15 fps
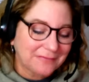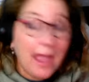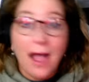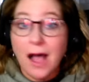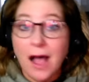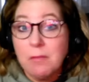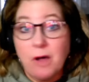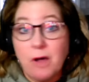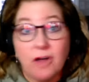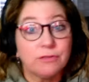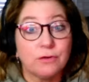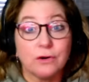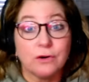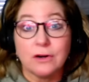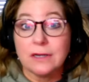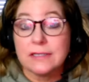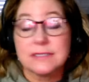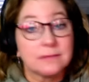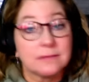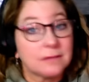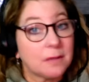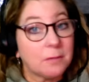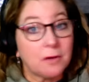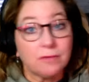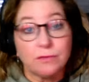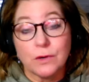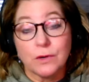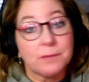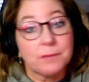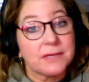I'm all for it. I'm all
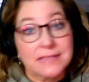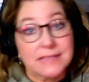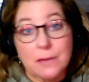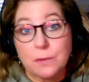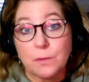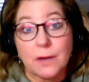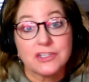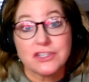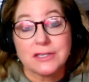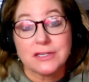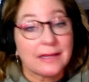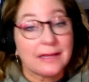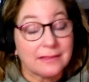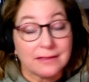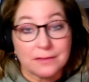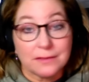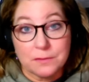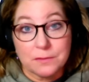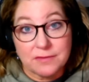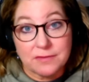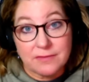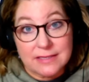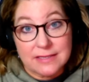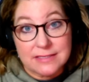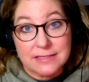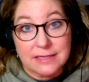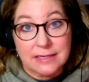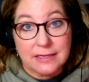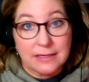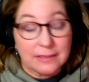for it because I would watch it. I think it would be
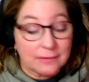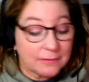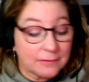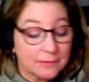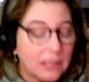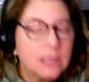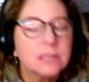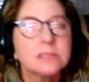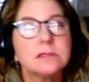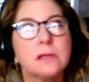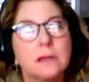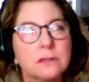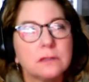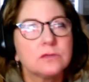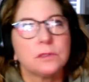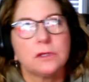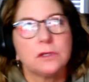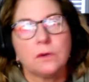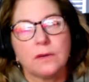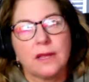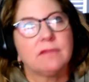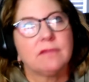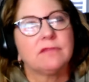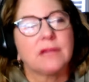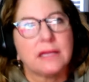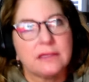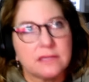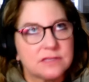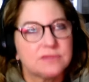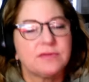fascinating. As long as we don't have like
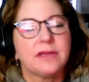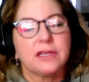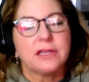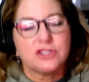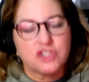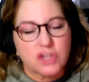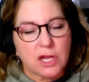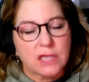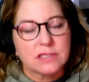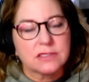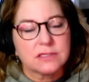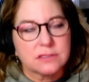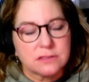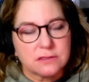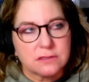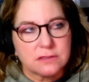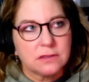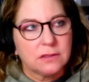these fake just